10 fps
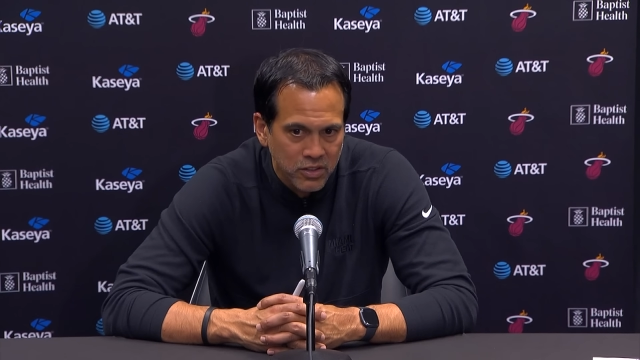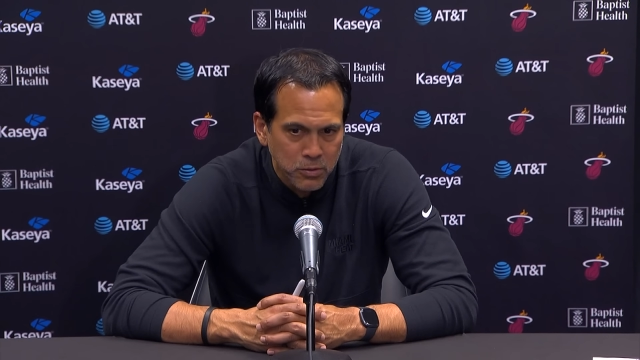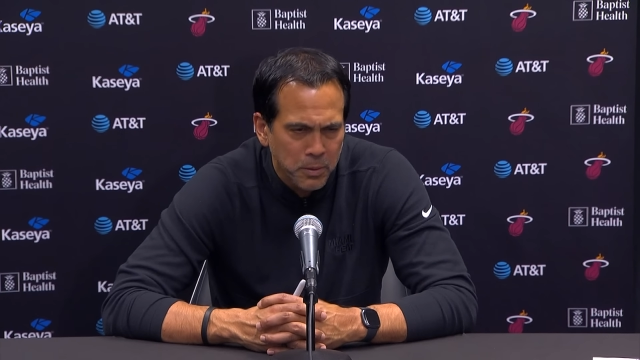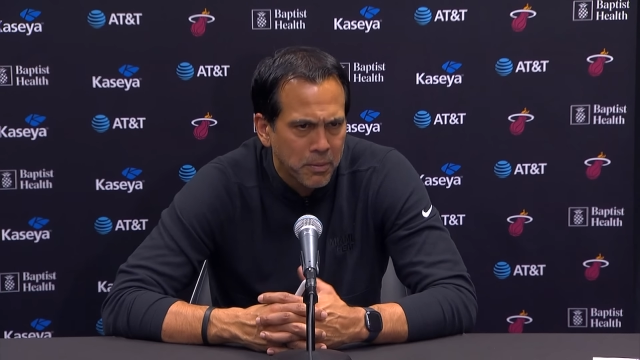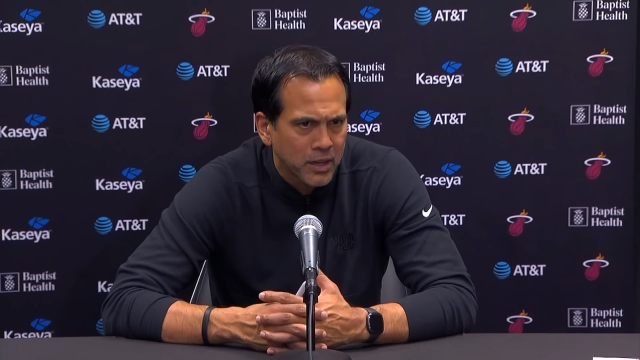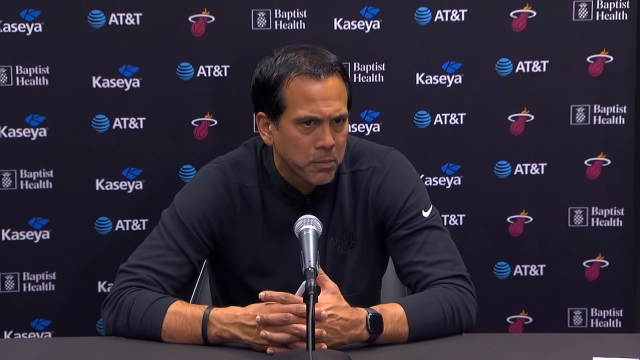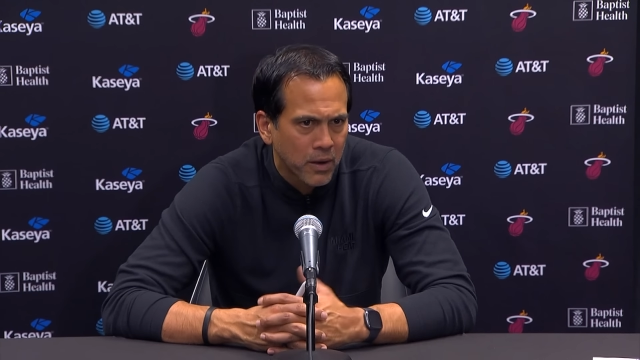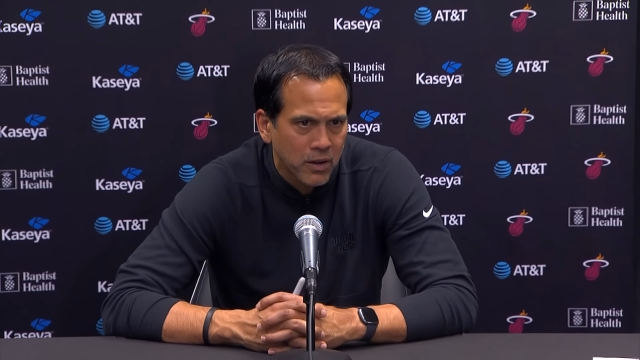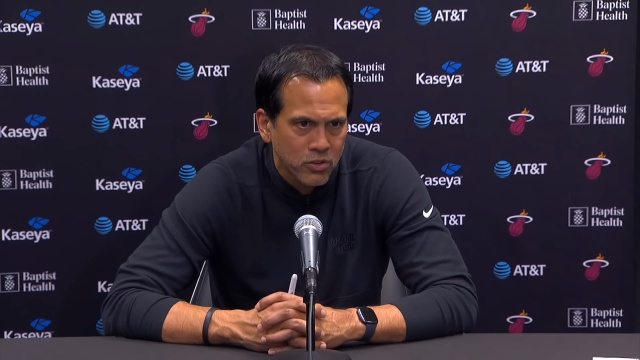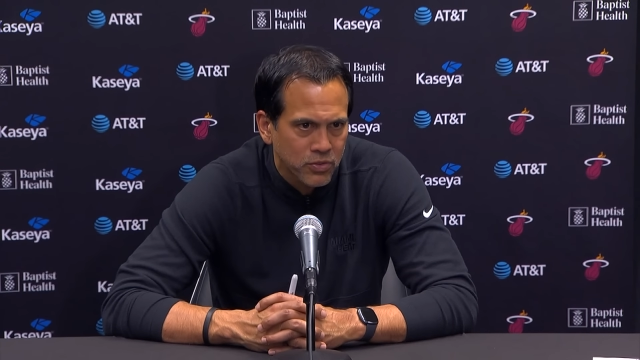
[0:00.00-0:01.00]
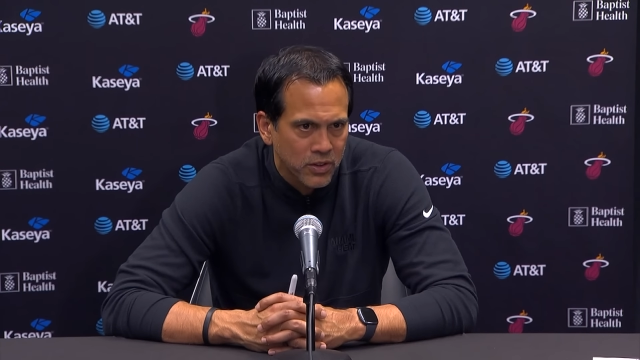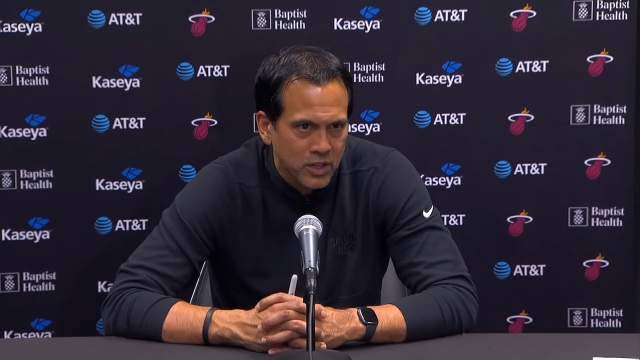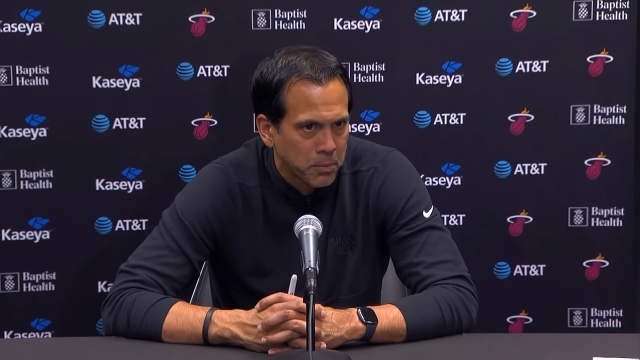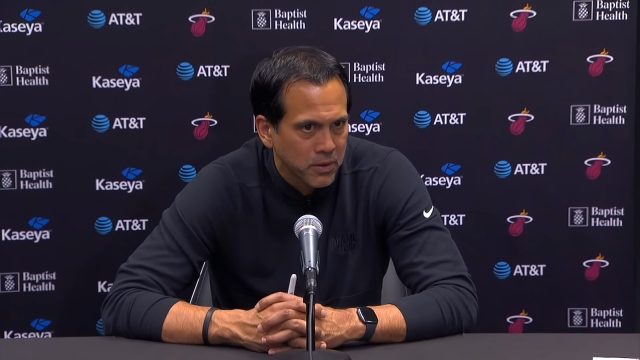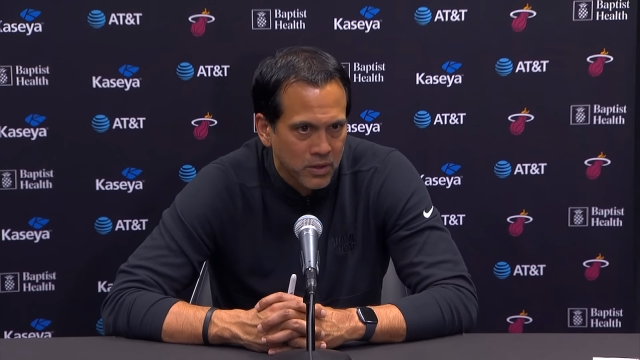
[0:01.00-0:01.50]
He's been making progress for a
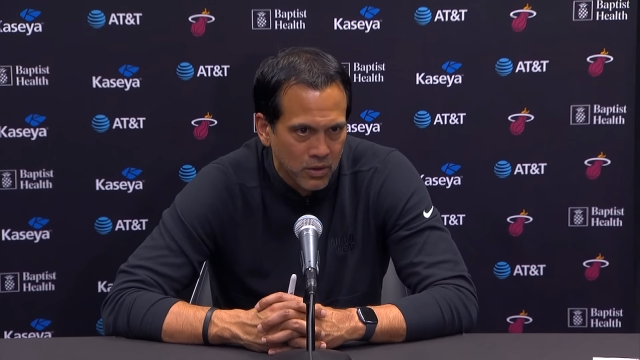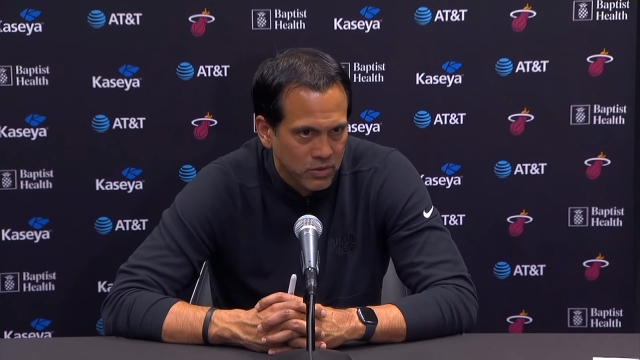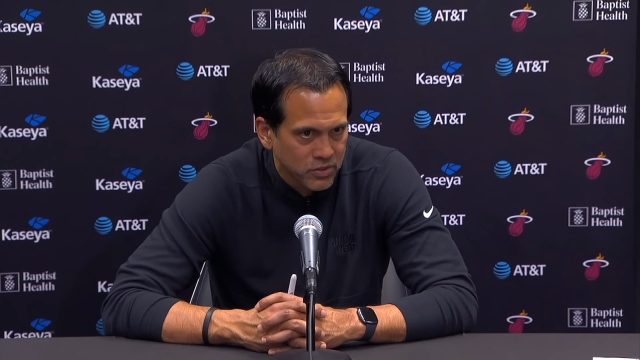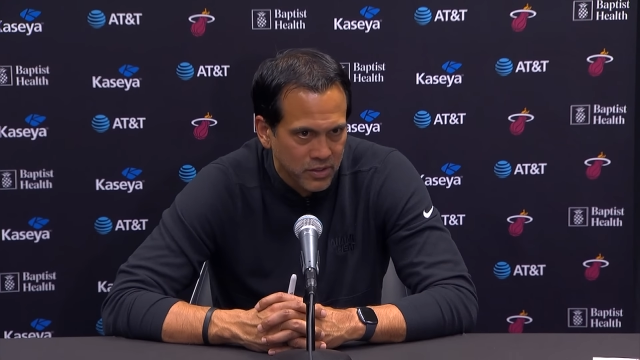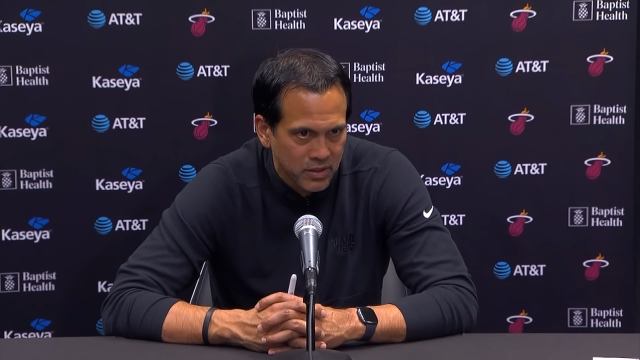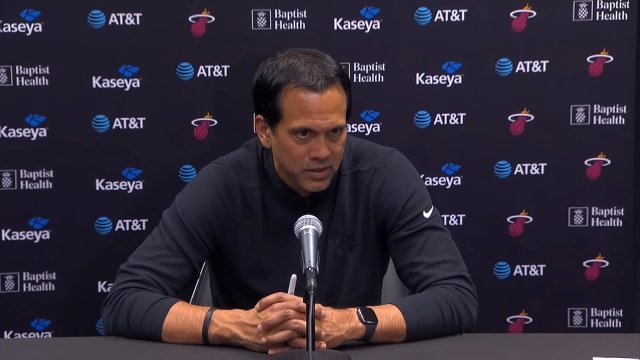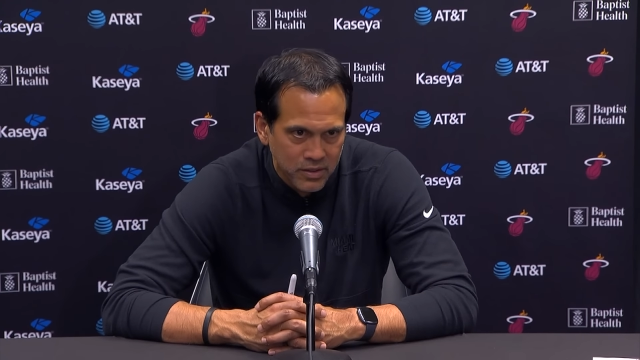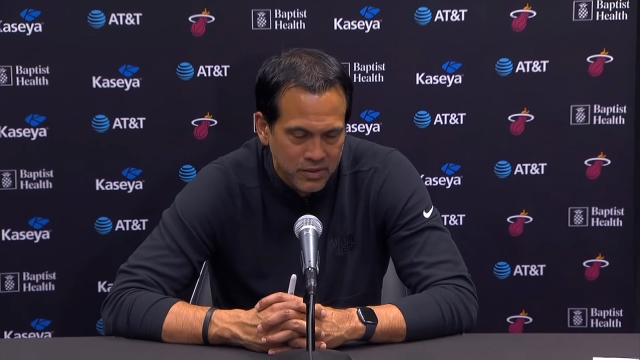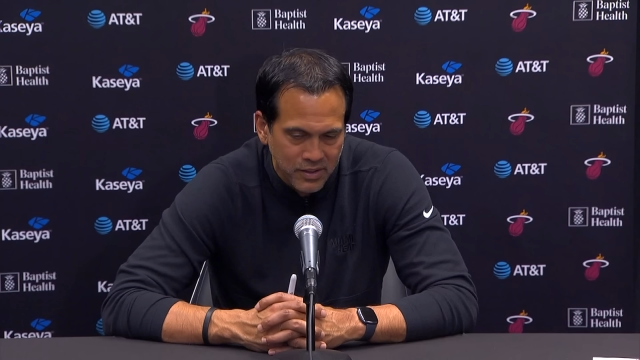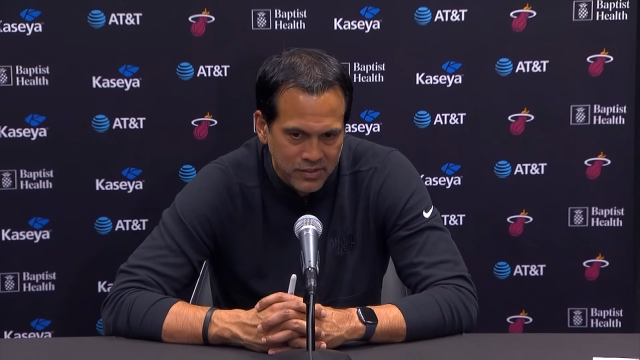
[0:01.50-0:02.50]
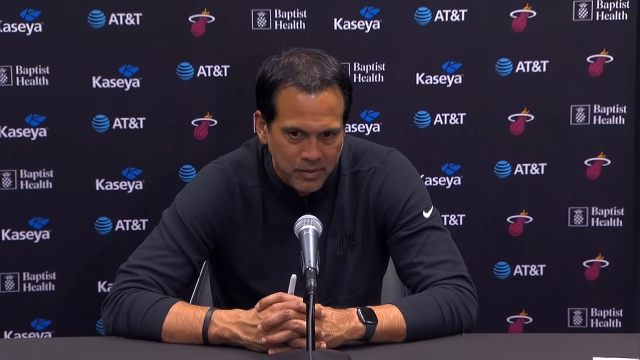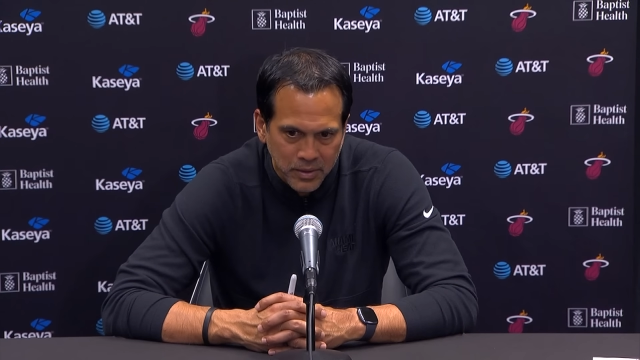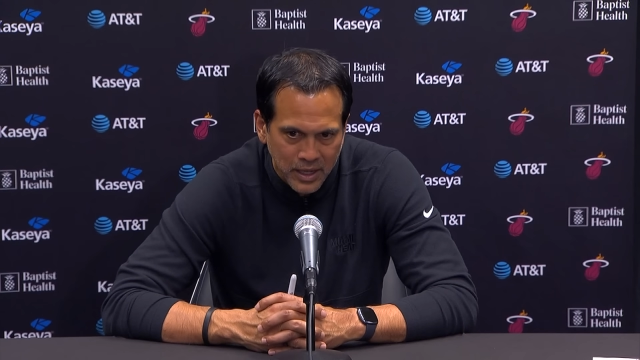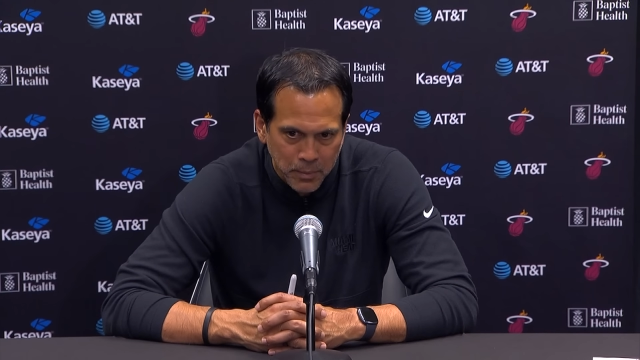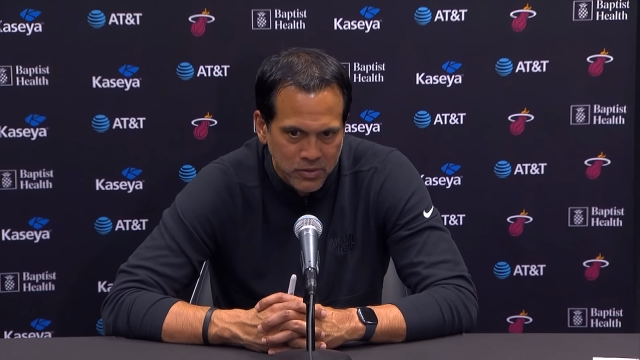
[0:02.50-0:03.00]
couple of years. It's not something
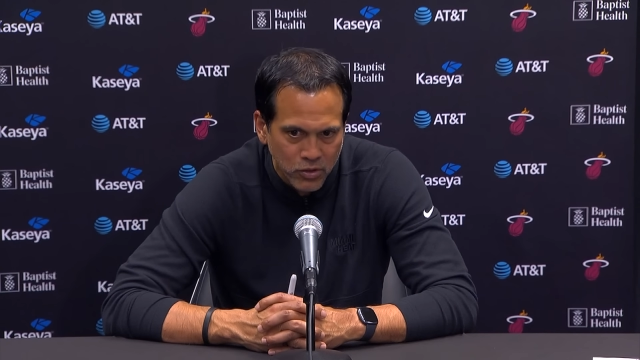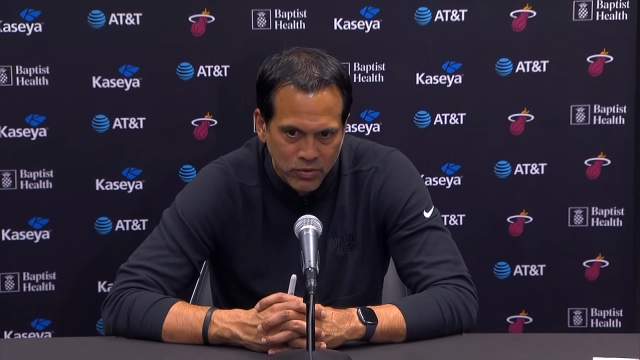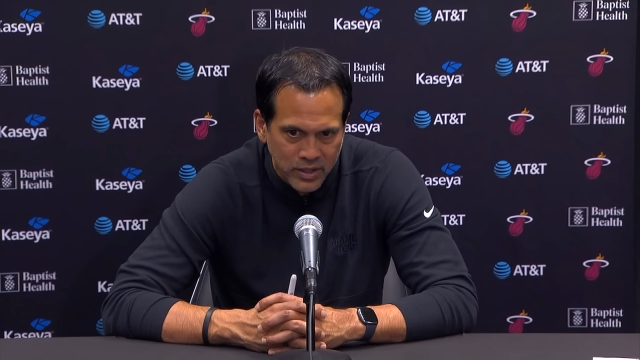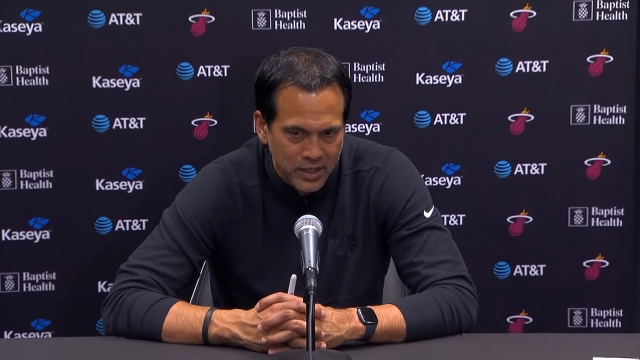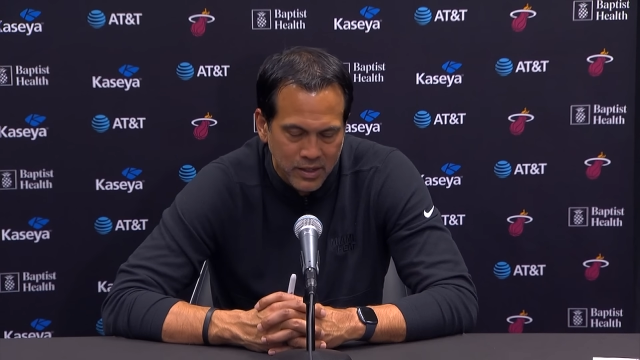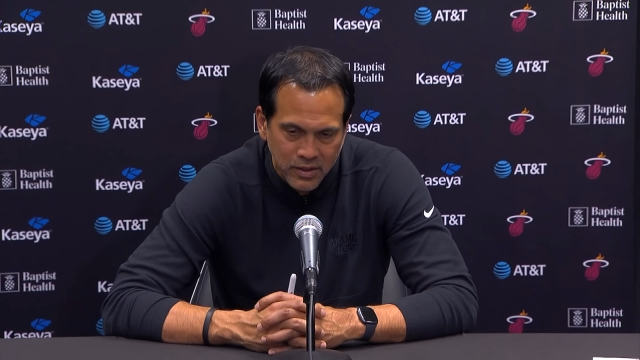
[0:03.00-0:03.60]
that happens overnight.